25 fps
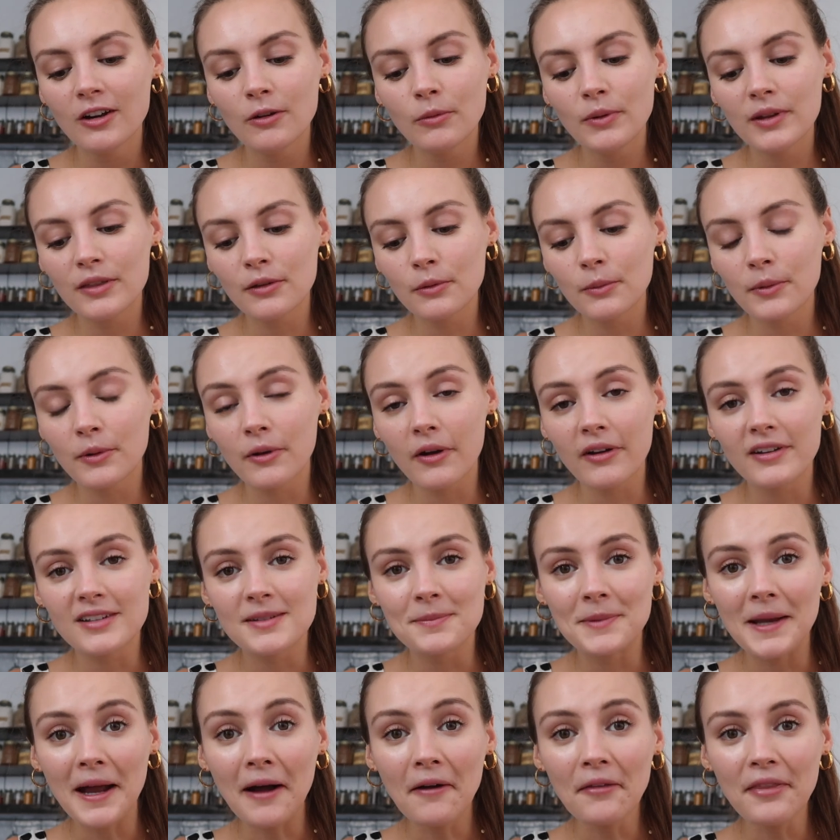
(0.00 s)
we thought we were going
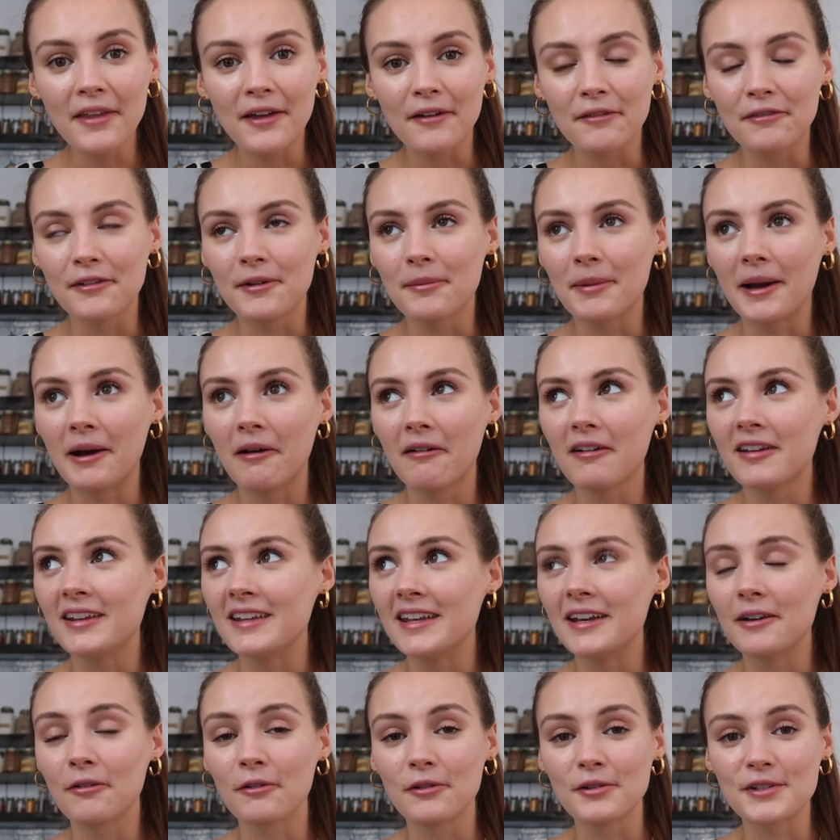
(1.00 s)
to be out there for about a
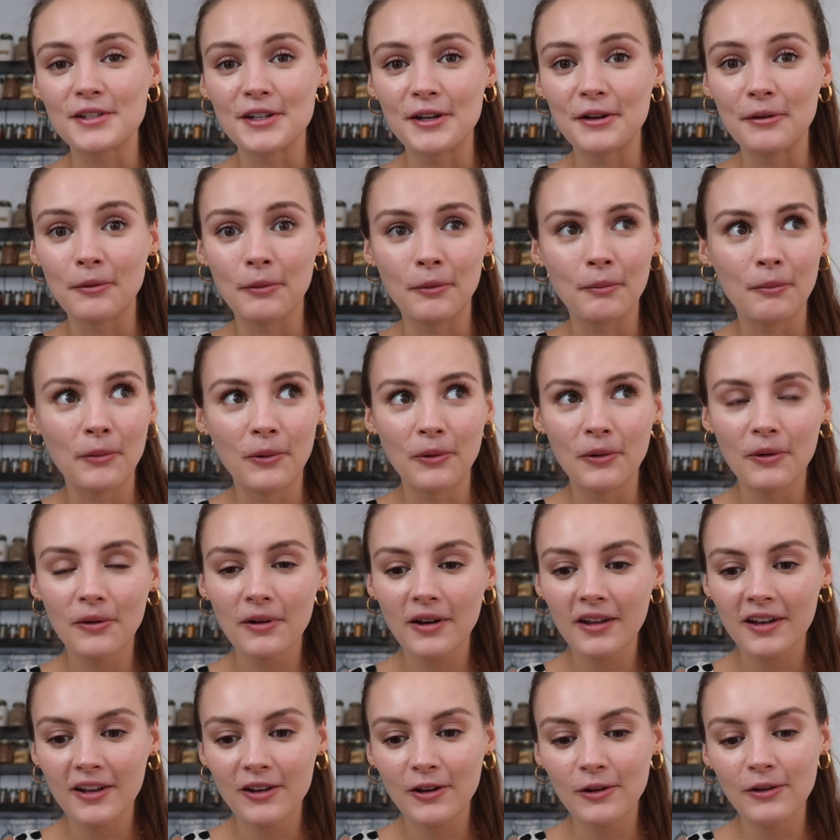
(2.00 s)
year or two or more.
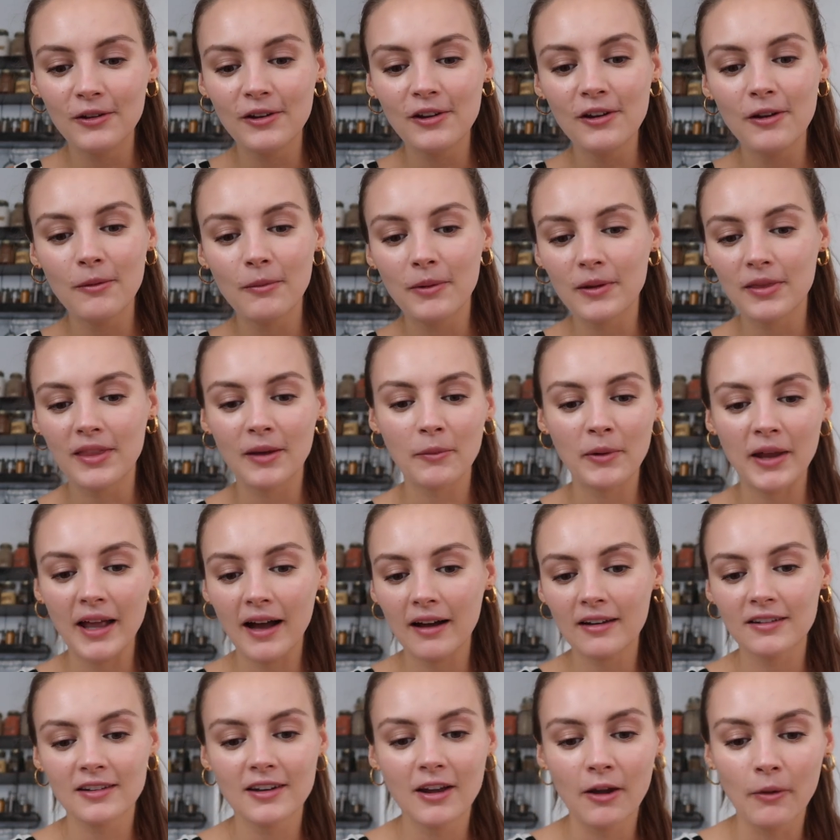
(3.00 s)
Like, who knew that we
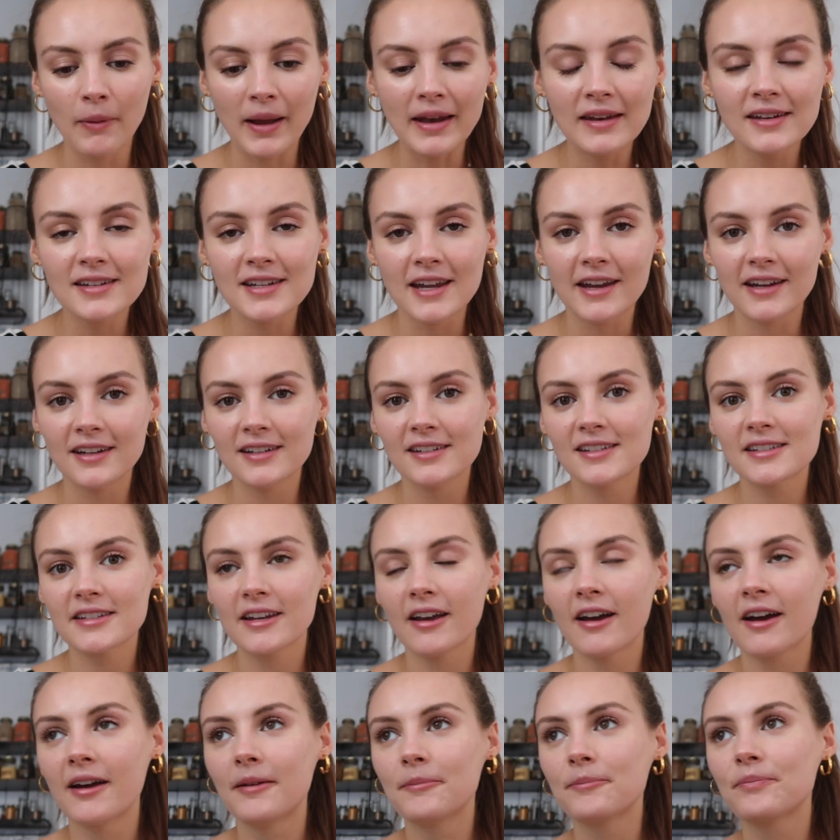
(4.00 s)
had no end date?
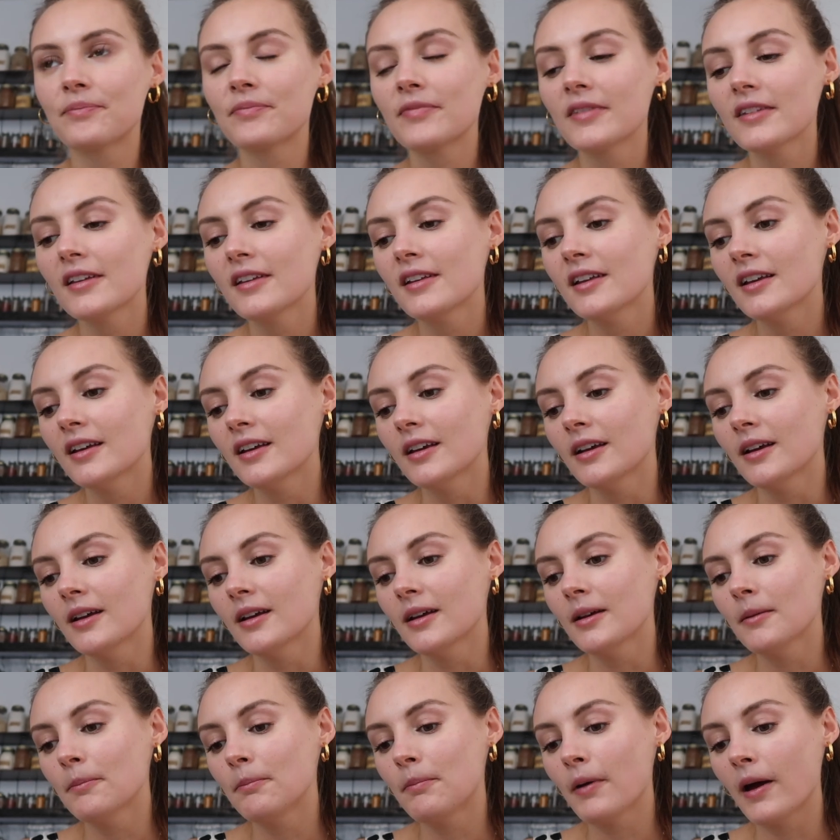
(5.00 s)

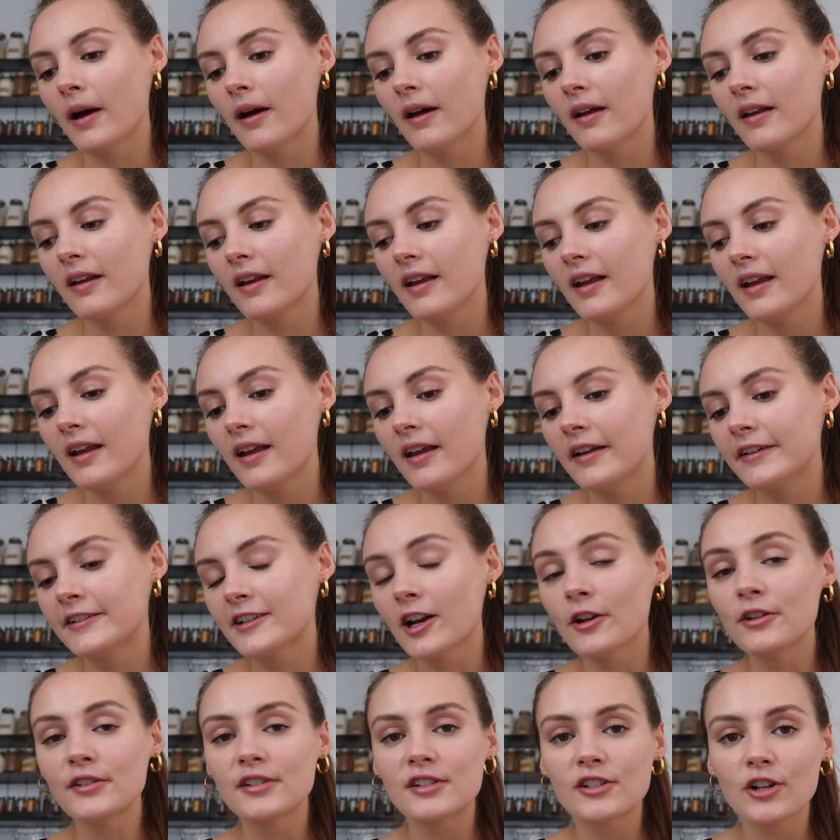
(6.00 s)
But
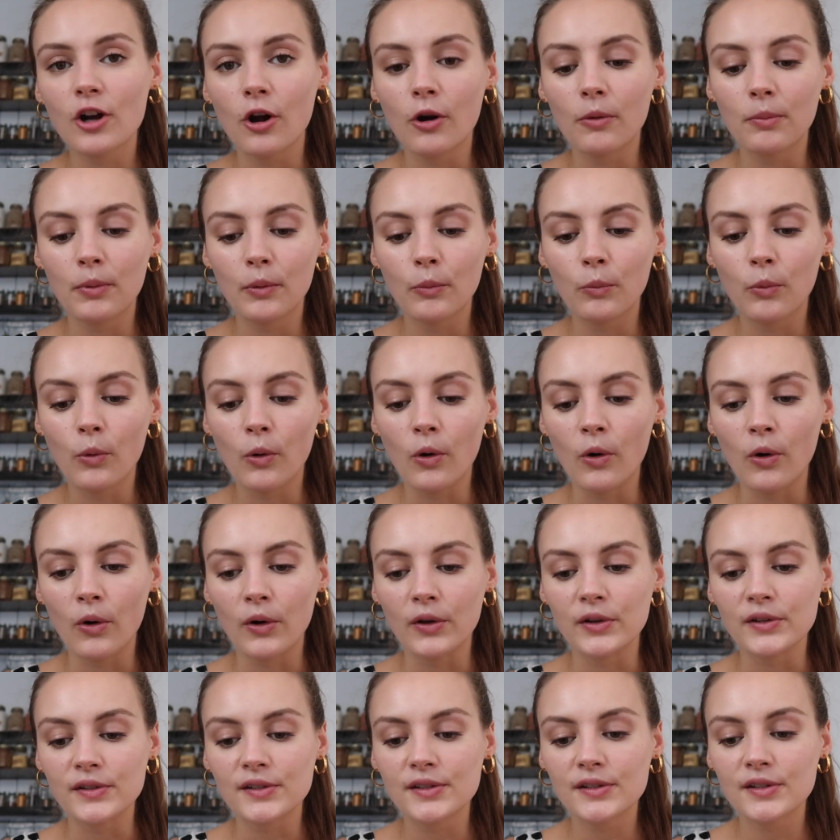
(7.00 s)
Joe's job
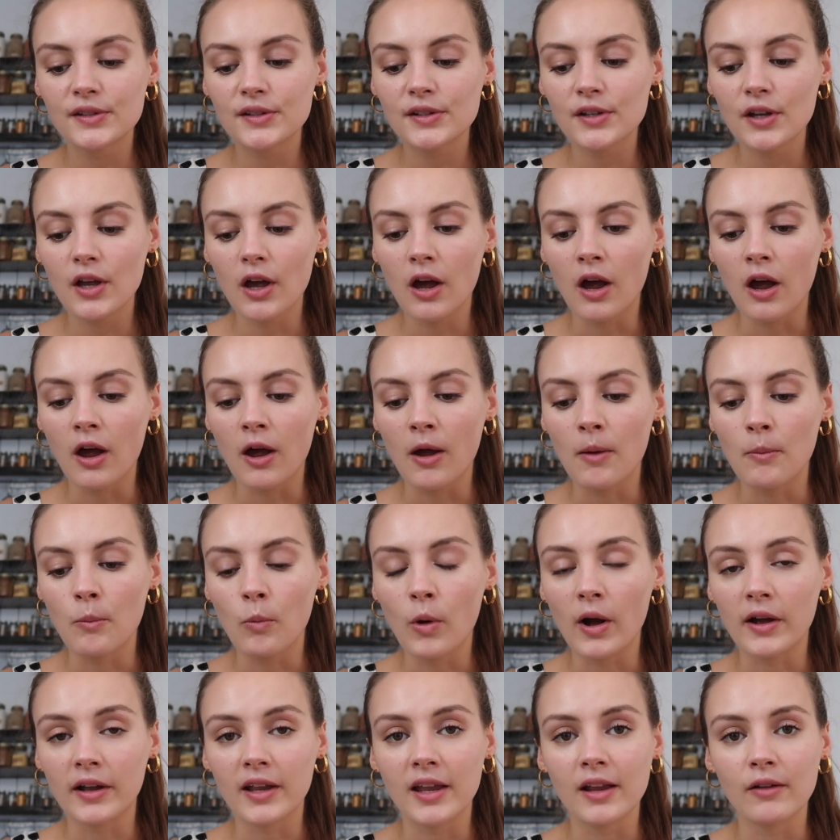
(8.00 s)
was
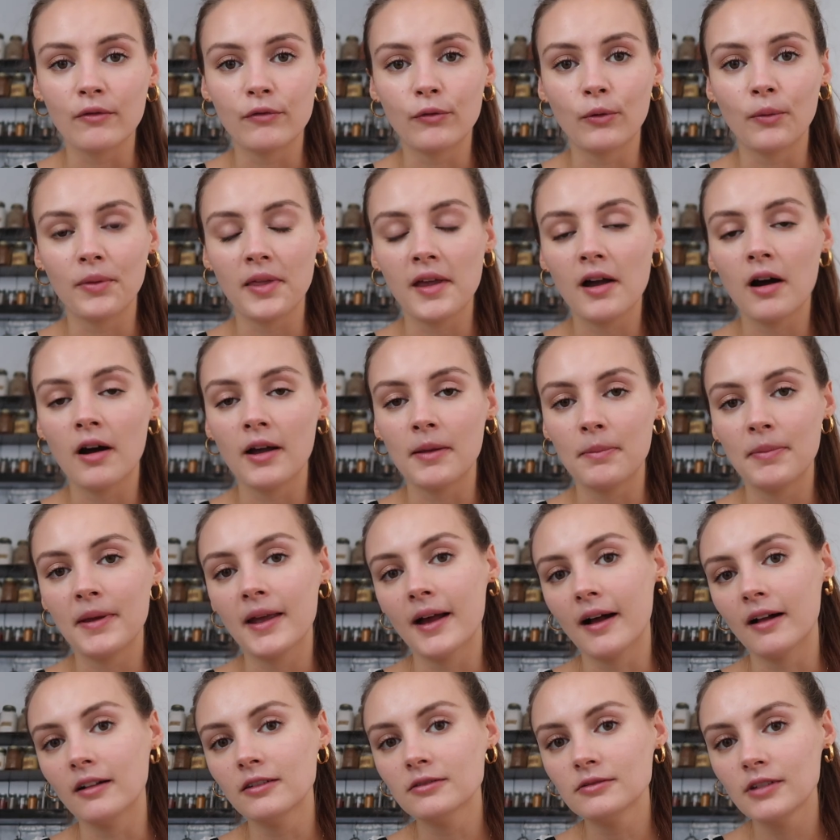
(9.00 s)
working for the
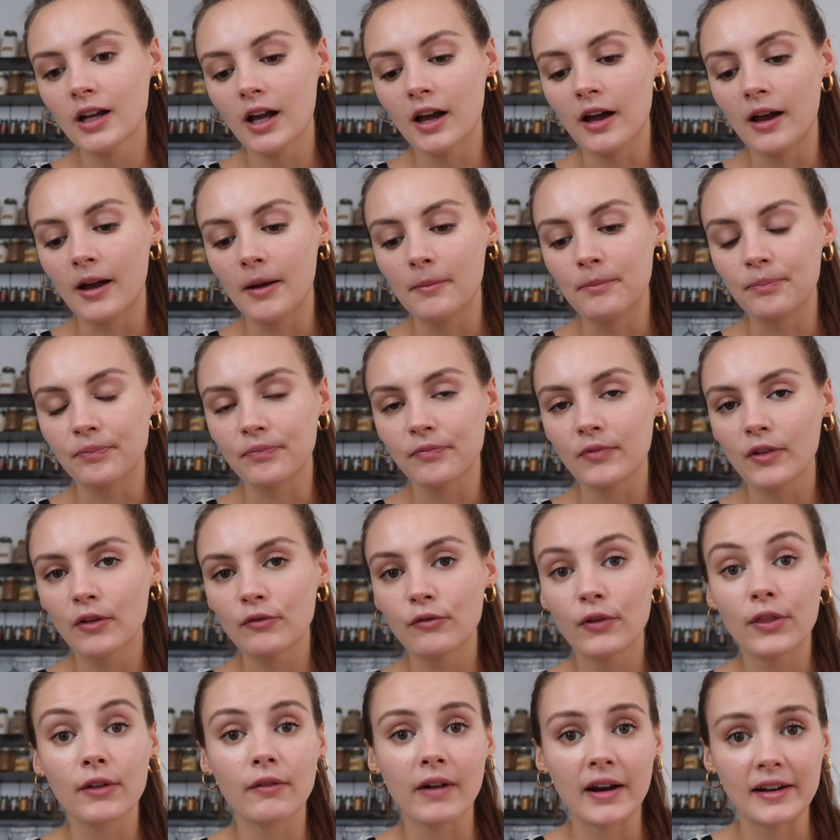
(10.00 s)
IPL,
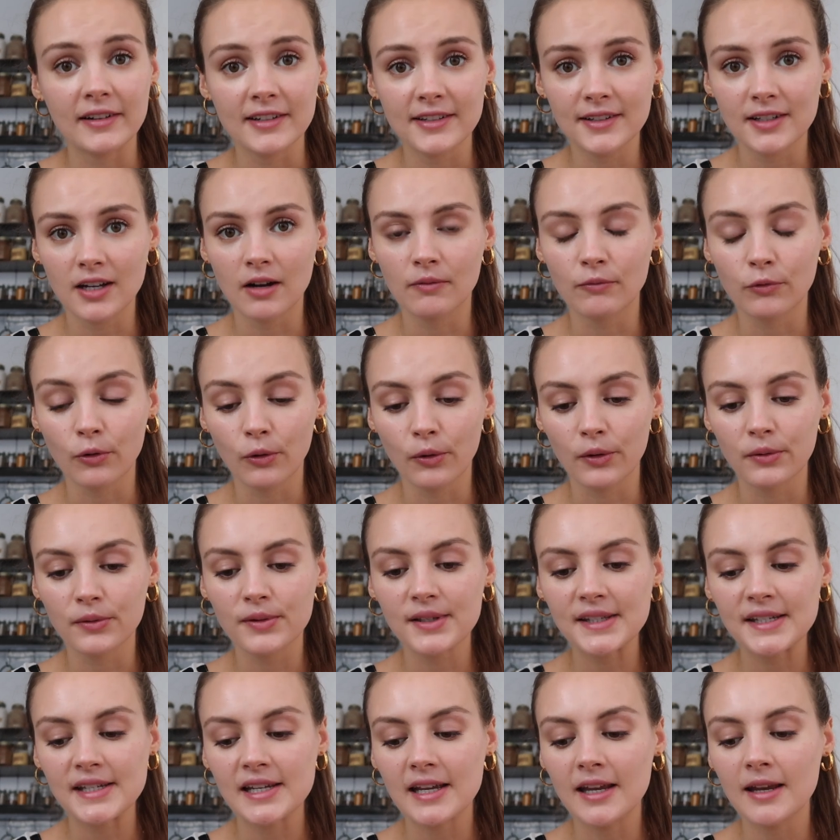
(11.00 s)
for the Rajasthan
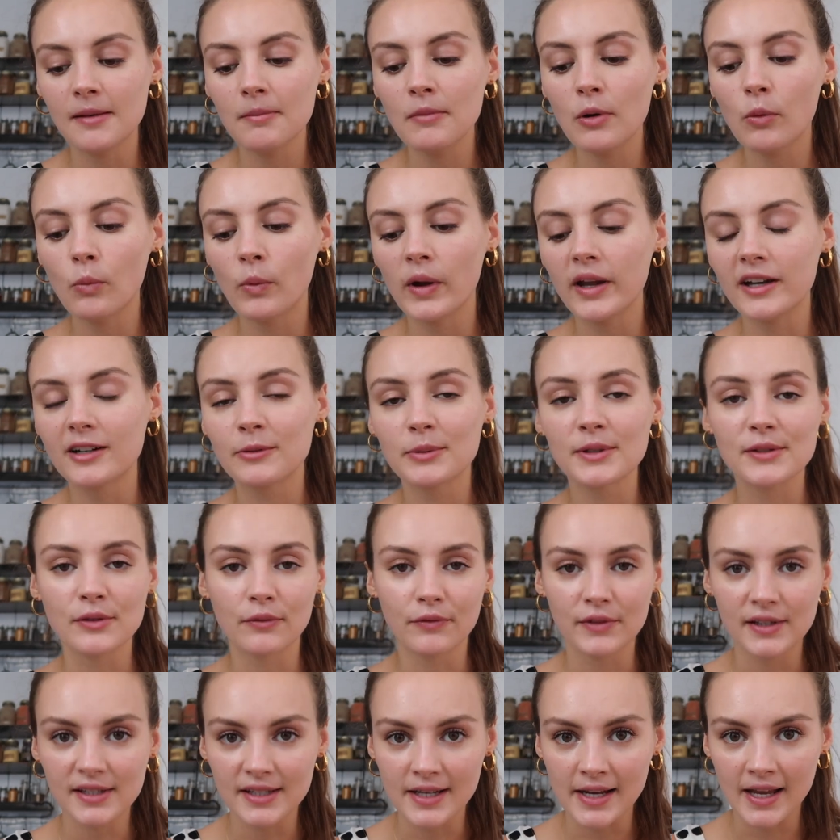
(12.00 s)
Royals team, which was
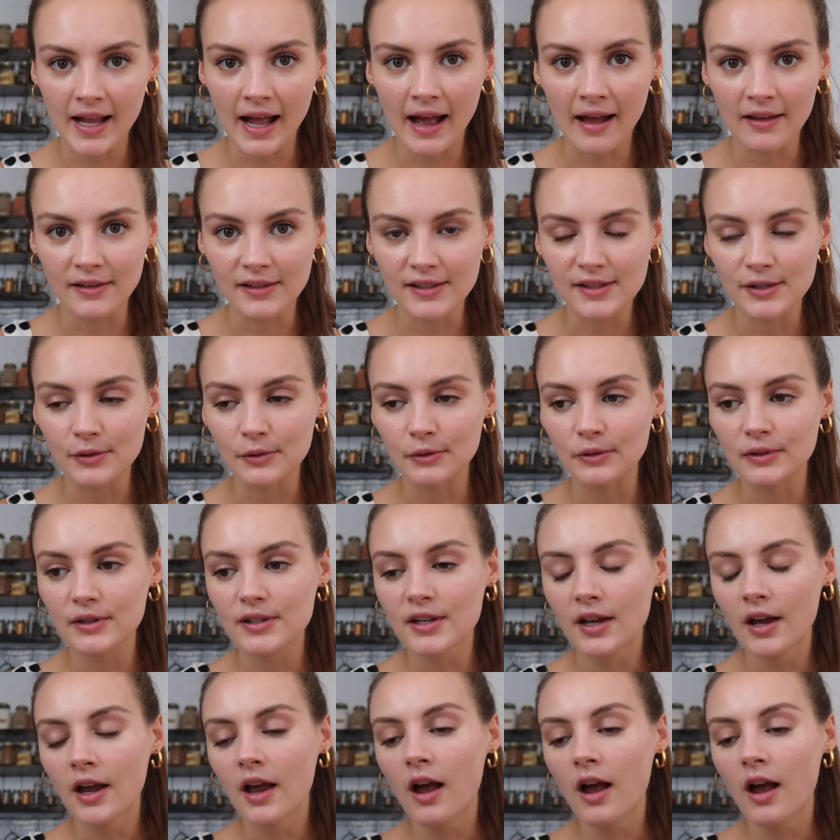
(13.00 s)
obviously cancelled.